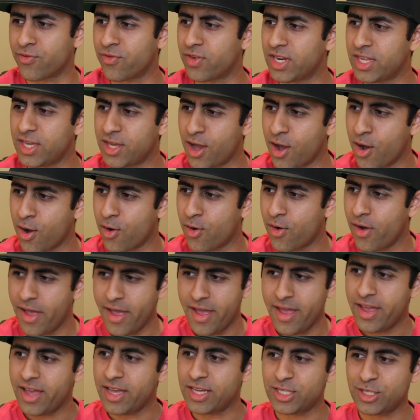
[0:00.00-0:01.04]
The video
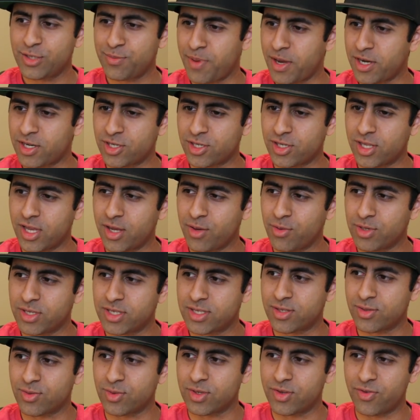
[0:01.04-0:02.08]
especially
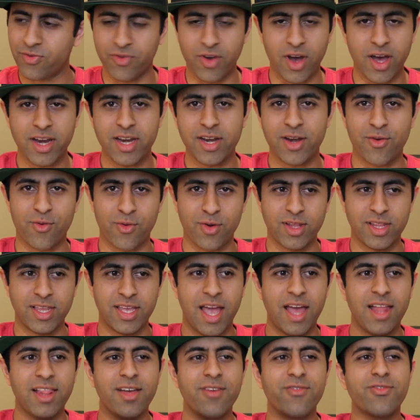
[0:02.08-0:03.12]
was was fun, and it
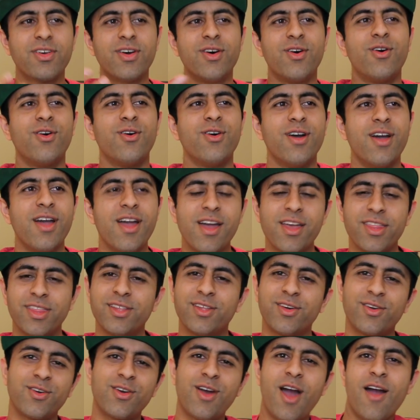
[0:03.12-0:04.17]
really. I love the whole
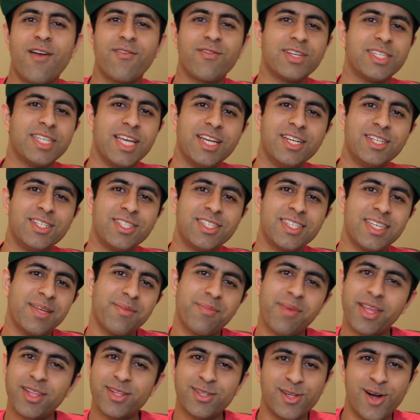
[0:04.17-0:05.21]
the little conversation
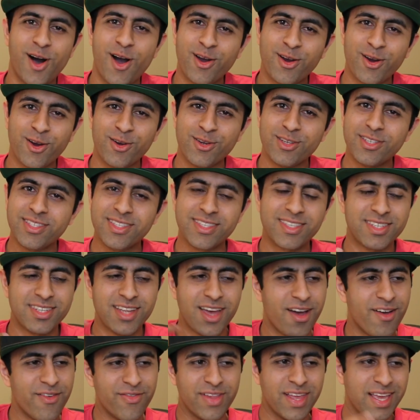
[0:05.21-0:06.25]
scene by the lockers and
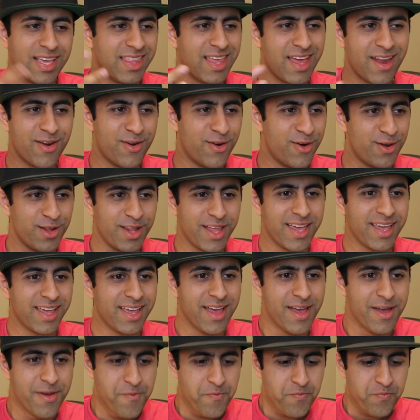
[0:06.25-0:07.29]
stuff like that whole
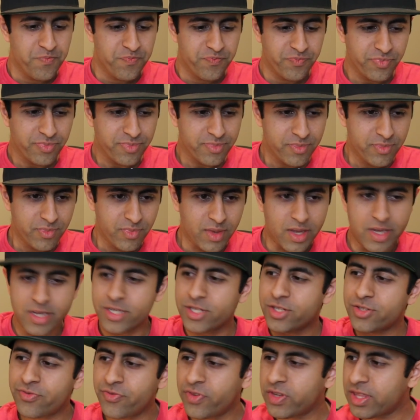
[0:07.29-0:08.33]
like. It
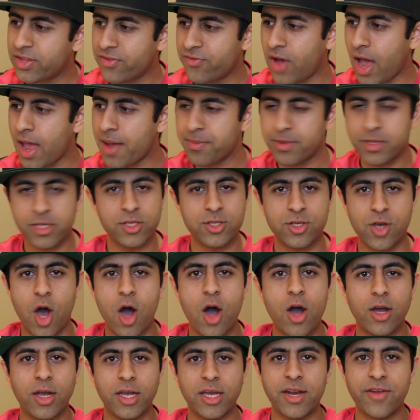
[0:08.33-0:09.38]
just fit the vibe of the
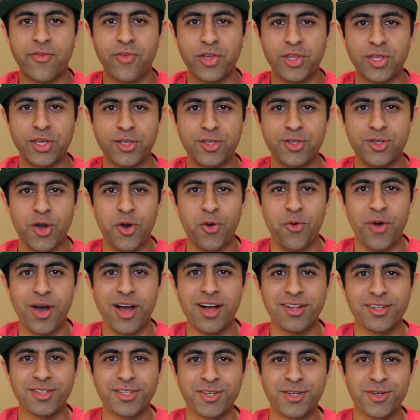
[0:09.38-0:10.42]
song and everything so
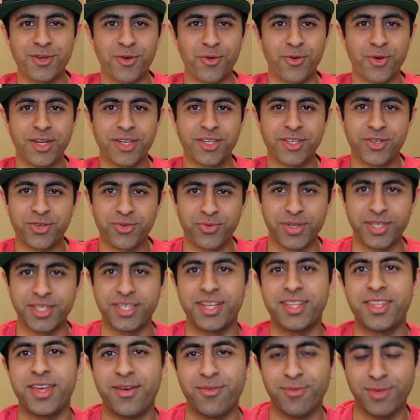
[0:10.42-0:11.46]
well too, which which
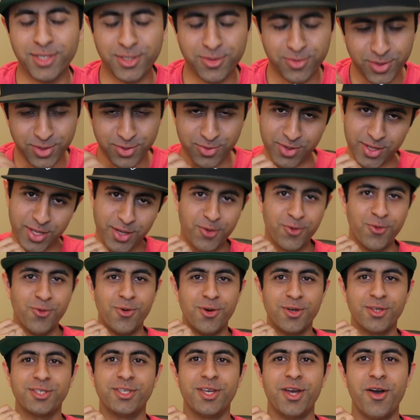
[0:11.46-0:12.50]
I thought was was really
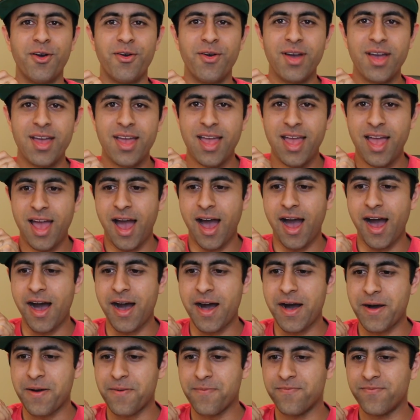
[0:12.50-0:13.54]
cool. So
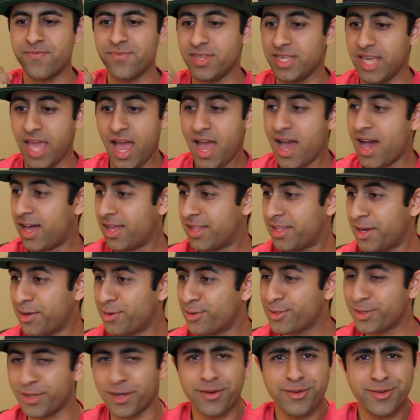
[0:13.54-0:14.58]
um, yeah, that
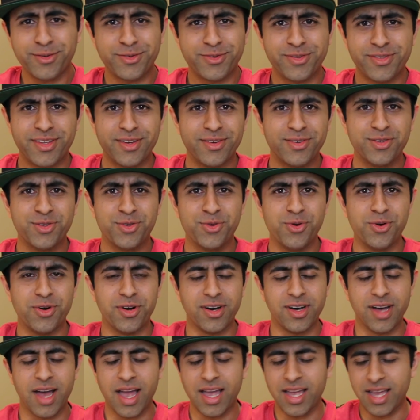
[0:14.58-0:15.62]
was that was that was
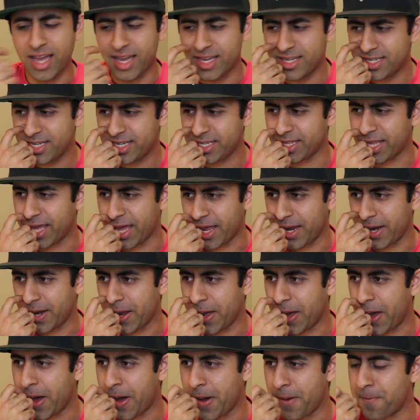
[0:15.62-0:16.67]
cool. I, I dig that.
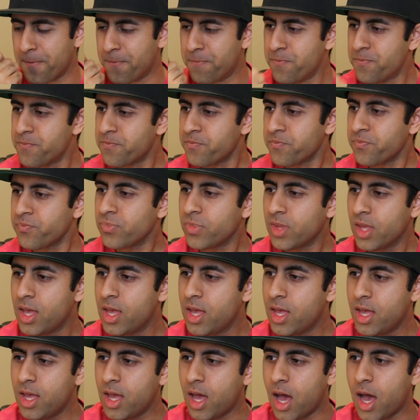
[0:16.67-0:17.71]
Um,
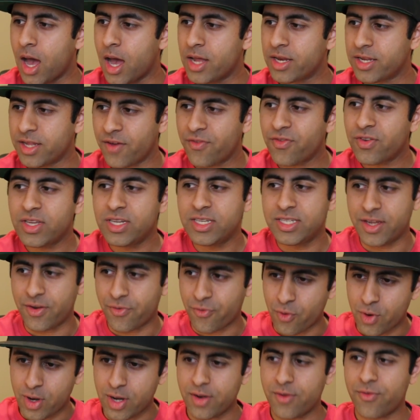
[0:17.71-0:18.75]
uh, definitely
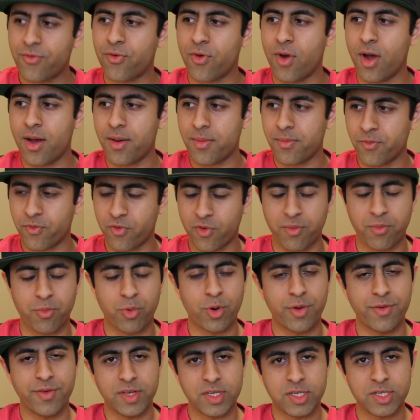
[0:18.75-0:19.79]
different from from
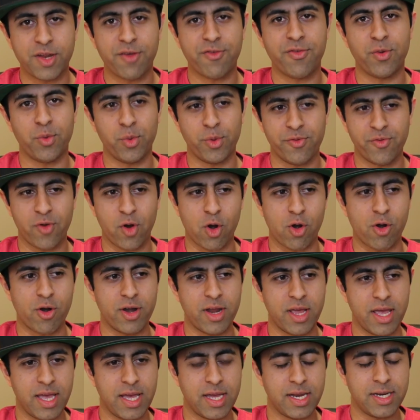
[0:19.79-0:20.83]
previous stuff that we've
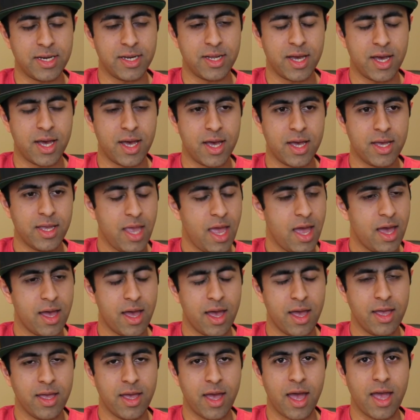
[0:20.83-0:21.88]
heard, and uh, yeah,
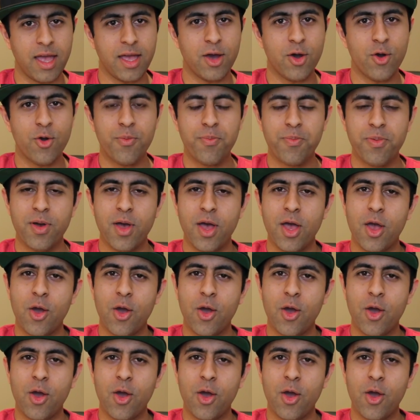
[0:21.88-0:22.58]
I, I hope